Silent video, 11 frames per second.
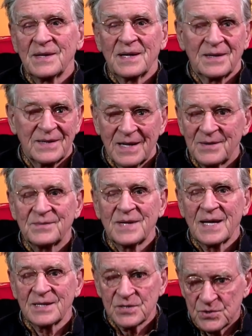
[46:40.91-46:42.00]
And that,
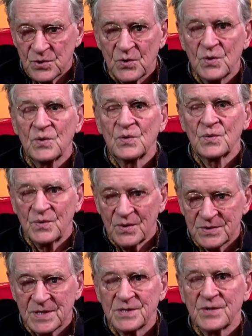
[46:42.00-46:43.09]
that is so
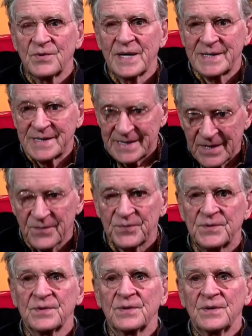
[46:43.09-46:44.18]
such a great
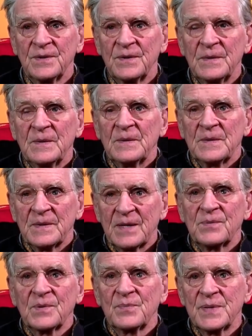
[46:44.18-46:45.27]
gift
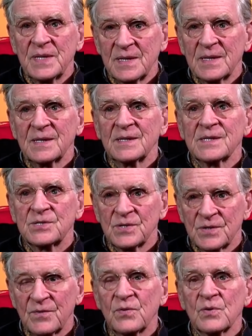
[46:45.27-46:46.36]
that will be, in
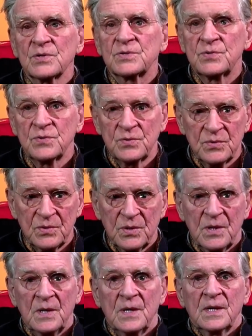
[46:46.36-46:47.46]
addition, of course, to
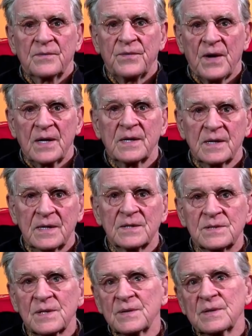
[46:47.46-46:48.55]
finding
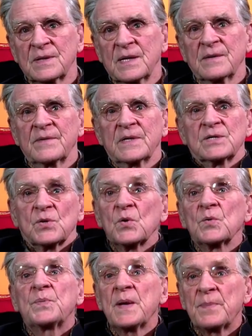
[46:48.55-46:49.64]
his, uh, getting his
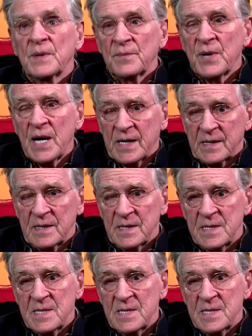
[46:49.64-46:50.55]
own people a break